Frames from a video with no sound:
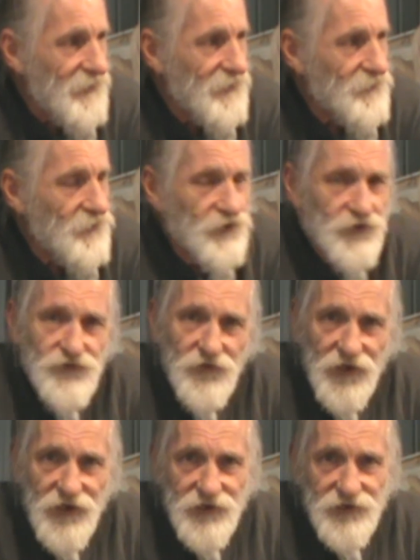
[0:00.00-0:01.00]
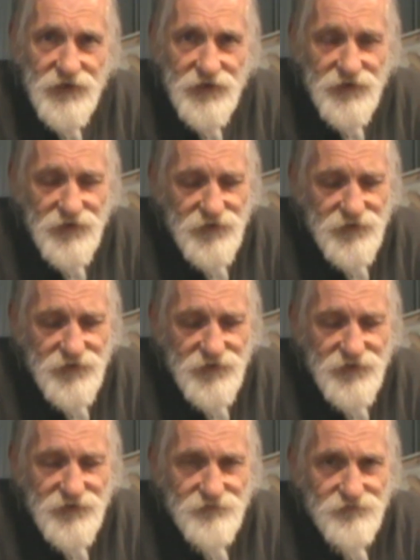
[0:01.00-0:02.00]
I'm going to try,
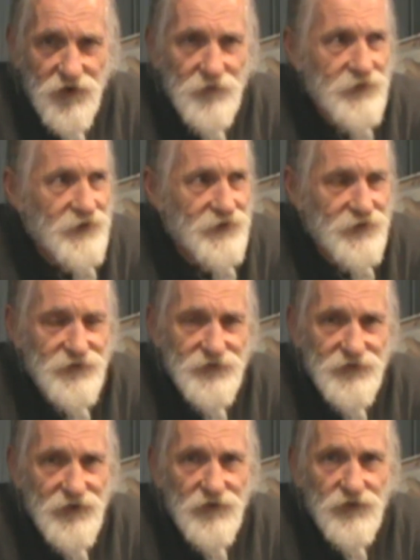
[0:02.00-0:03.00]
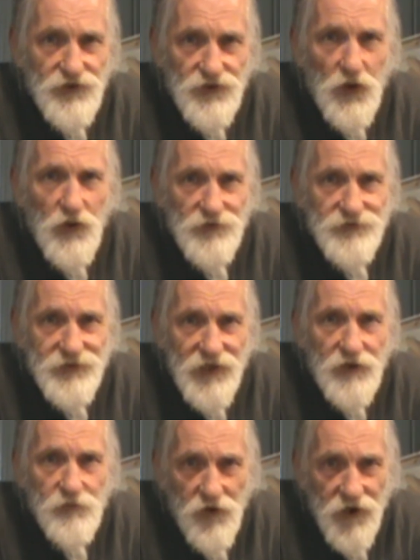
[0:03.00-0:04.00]
I'm going to
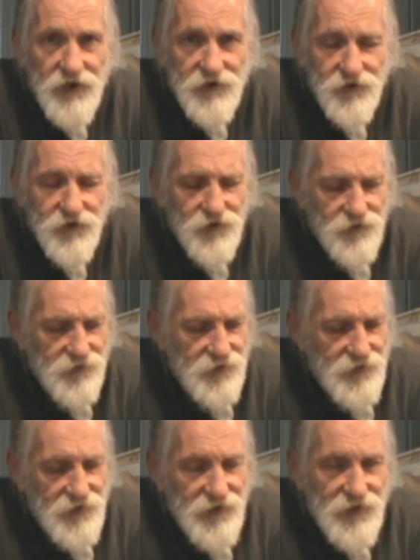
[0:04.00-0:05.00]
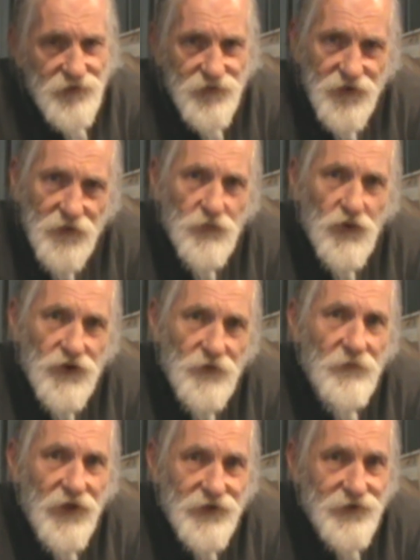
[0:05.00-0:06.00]
take a break here, and then I'm going
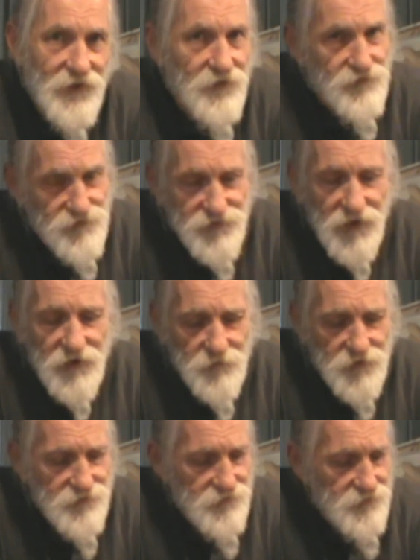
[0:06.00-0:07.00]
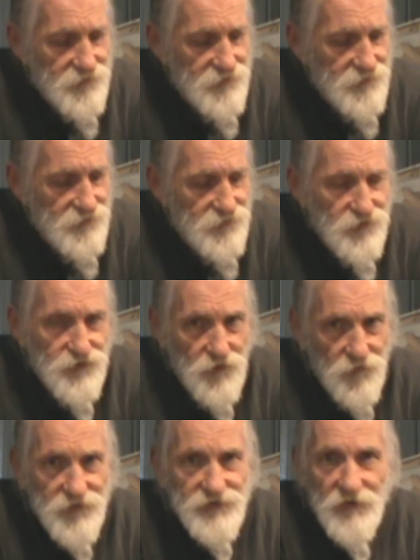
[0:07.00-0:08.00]
to make another segment
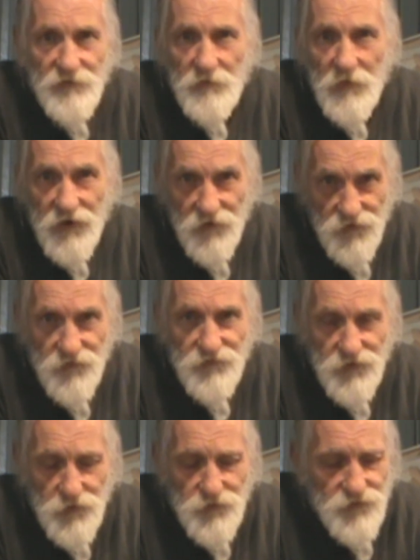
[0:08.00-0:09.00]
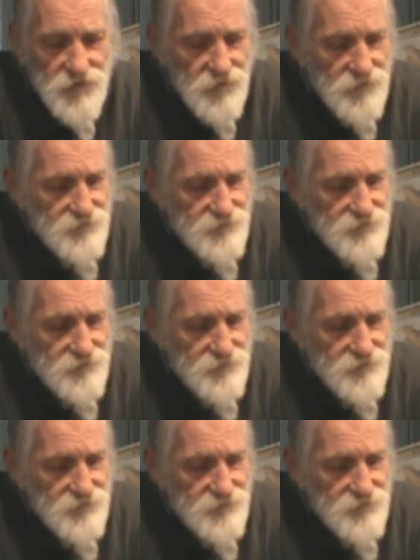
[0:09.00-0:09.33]
showing some of my other flutes.